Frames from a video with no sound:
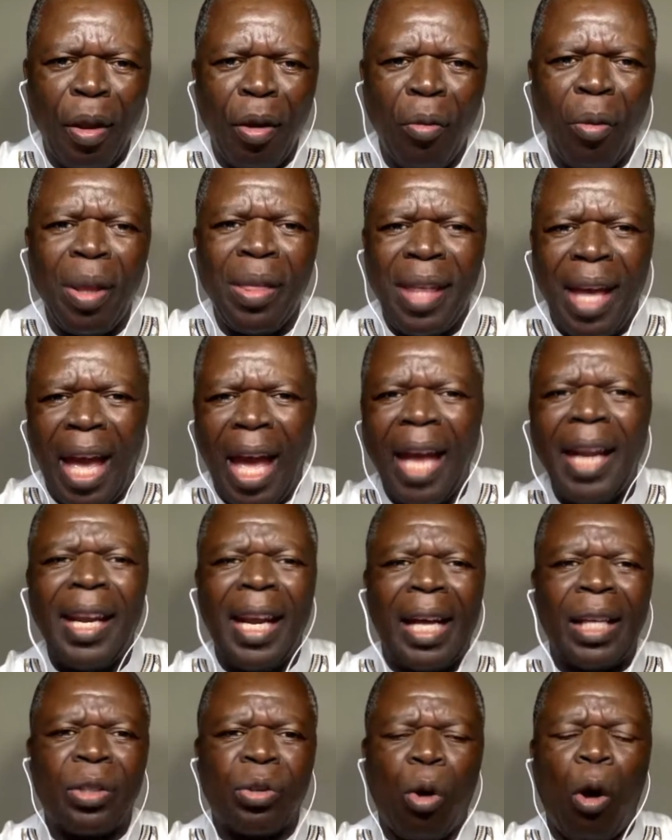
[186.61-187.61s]
with
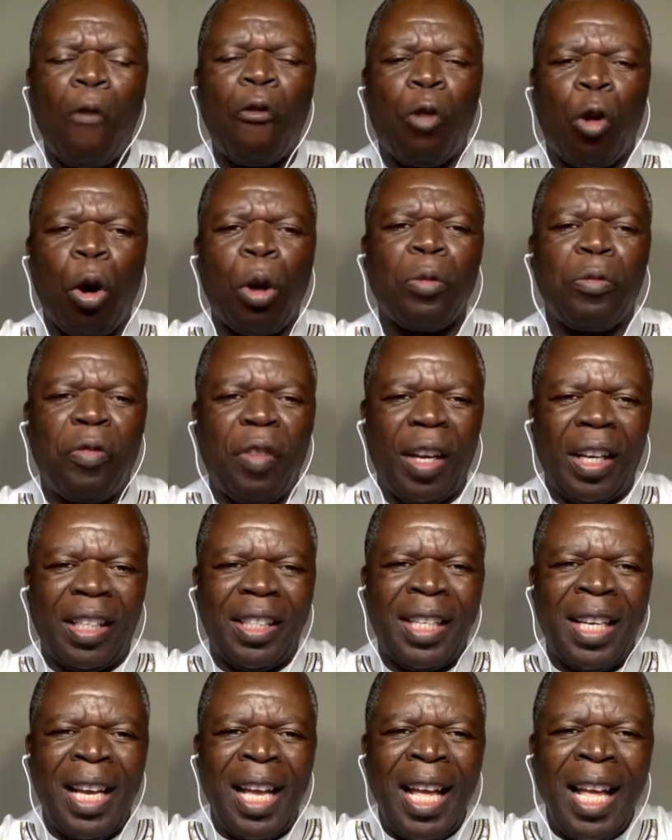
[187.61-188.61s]
areas of
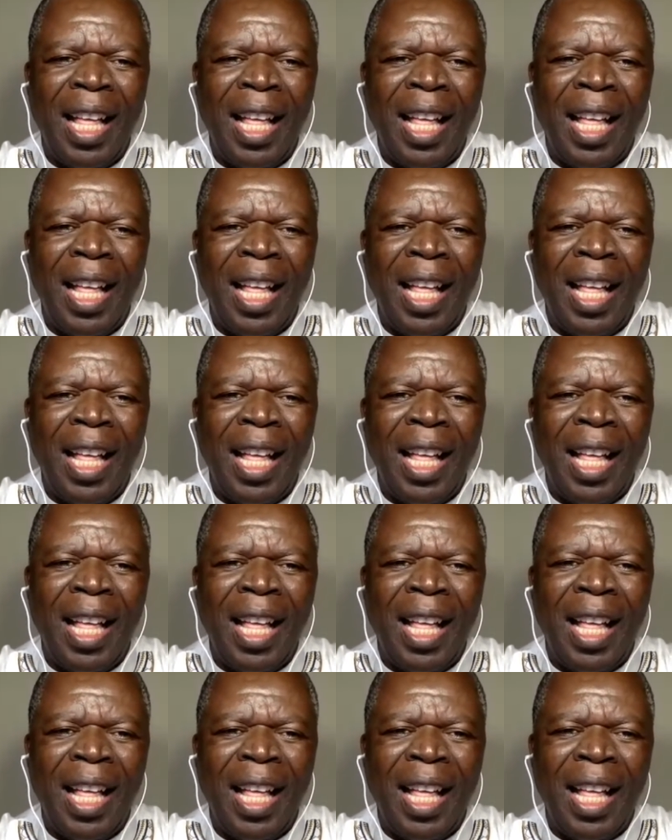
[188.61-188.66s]
conflict